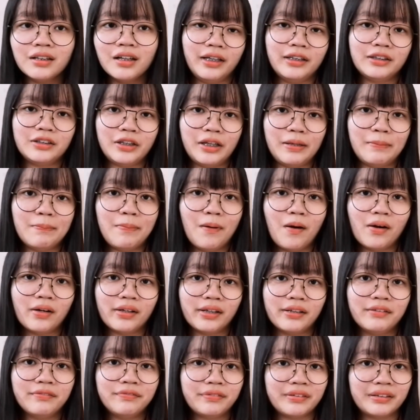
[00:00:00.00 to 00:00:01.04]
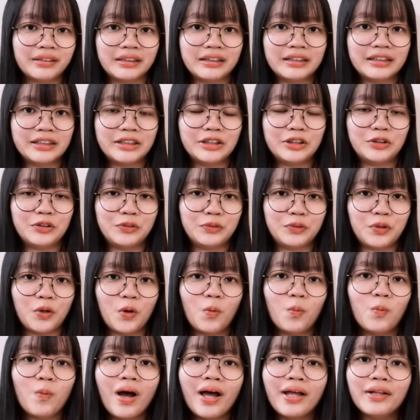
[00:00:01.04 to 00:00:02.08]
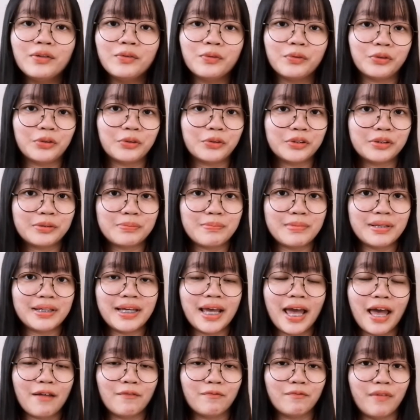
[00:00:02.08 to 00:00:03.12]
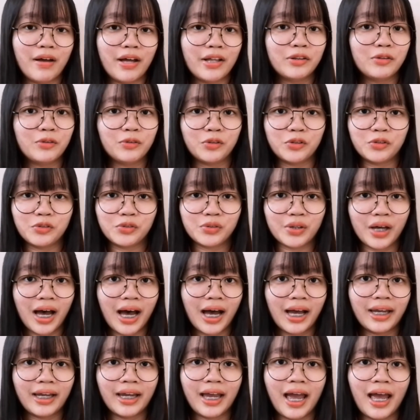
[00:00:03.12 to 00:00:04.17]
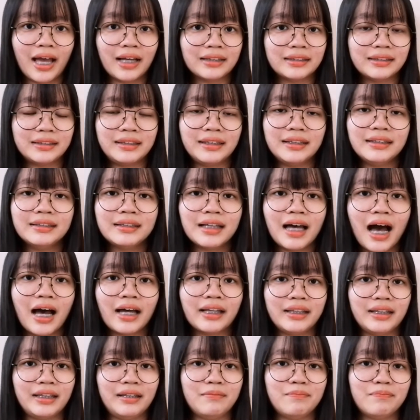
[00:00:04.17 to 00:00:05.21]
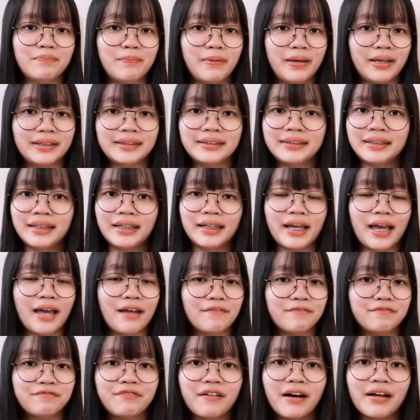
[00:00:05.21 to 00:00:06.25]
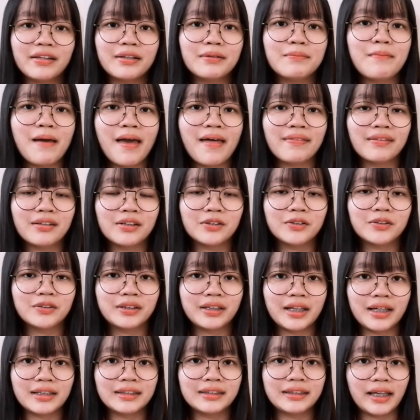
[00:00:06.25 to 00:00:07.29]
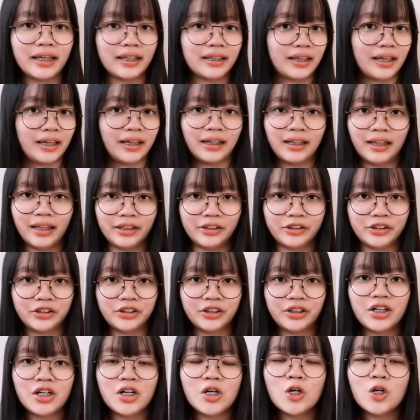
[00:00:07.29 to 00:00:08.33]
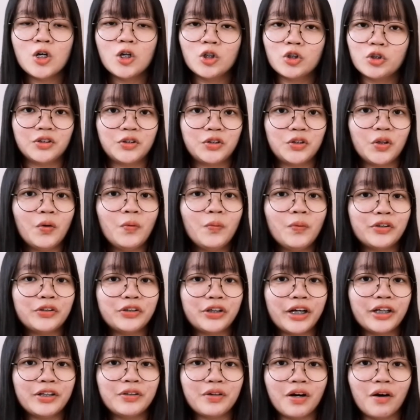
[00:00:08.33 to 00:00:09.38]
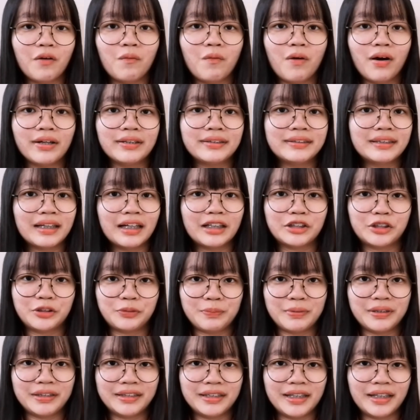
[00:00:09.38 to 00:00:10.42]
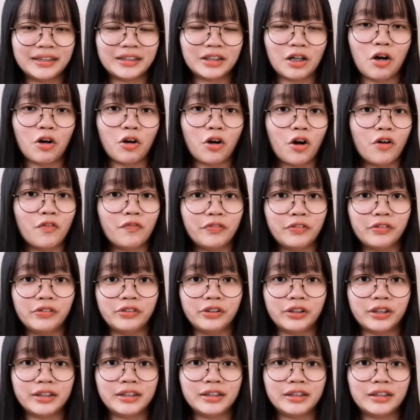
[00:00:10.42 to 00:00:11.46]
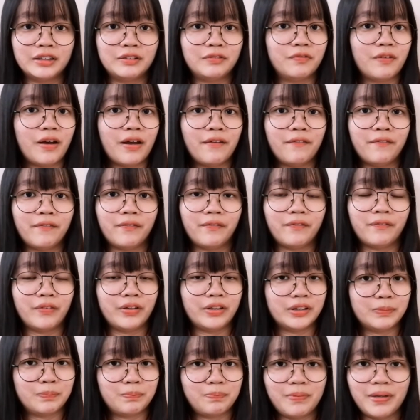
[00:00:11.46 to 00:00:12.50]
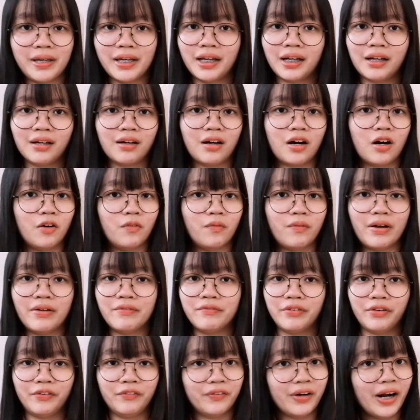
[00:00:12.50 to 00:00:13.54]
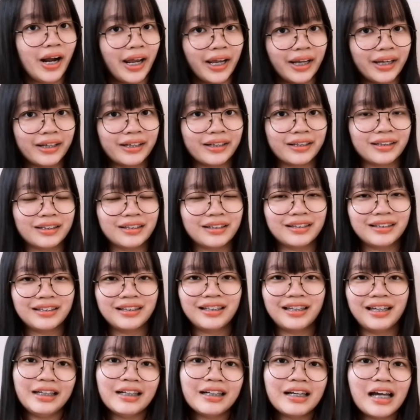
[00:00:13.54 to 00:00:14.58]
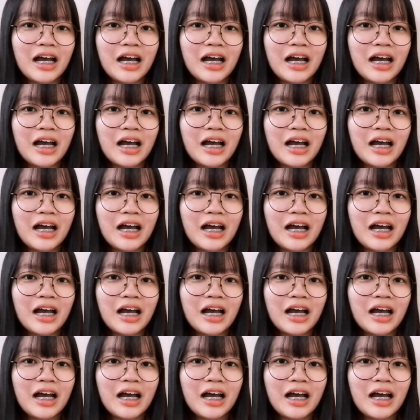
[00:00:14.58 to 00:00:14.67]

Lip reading: It's important for us to know when to use me and when to use I, as these are the basic and fundamental things in English. So we try to avoid such mistakes or confusions when we speak or when we write. Here